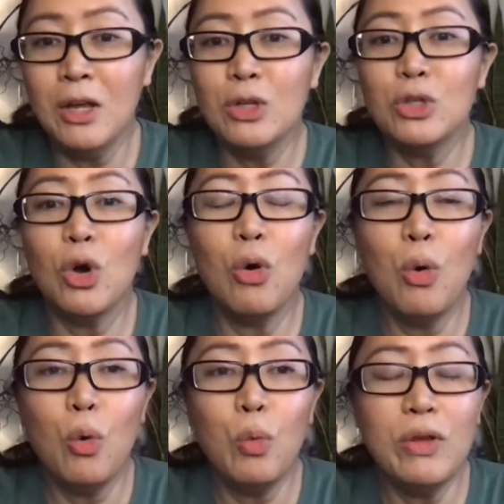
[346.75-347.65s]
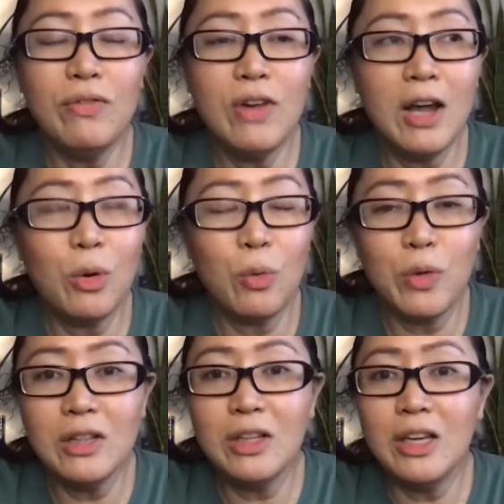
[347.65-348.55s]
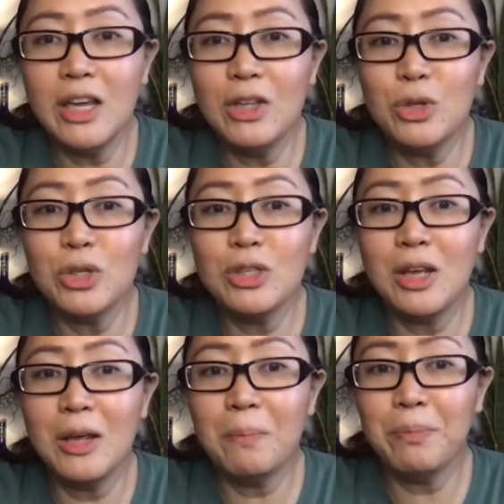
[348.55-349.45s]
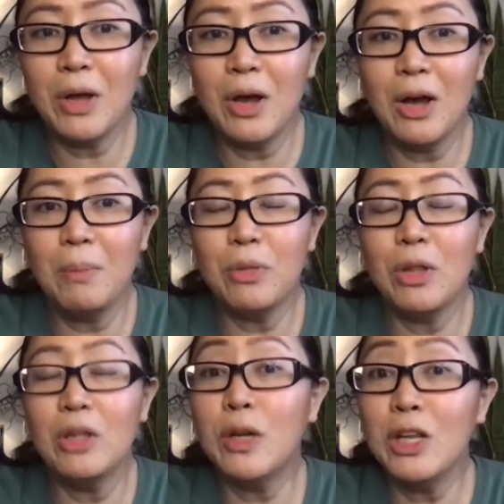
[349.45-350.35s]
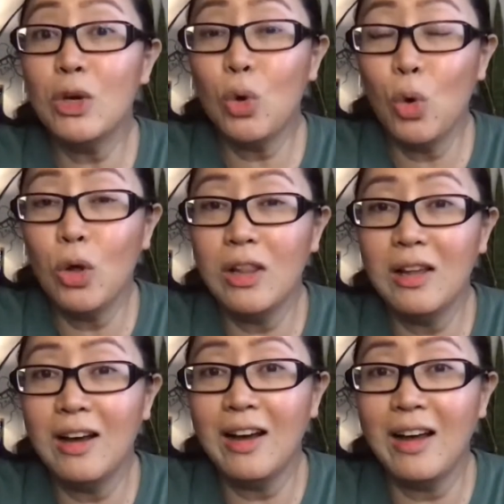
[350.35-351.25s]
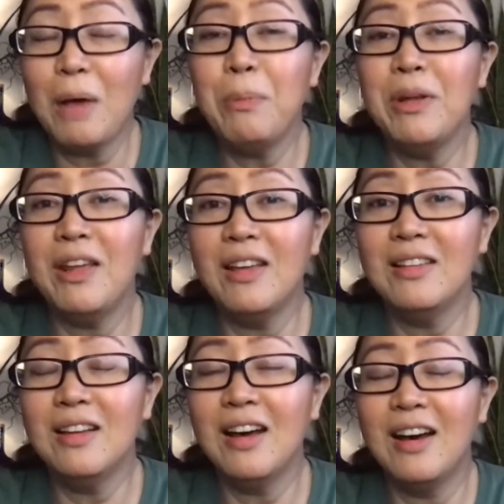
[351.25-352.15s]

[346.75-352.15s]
So we've got a really interesting, there's really cool happening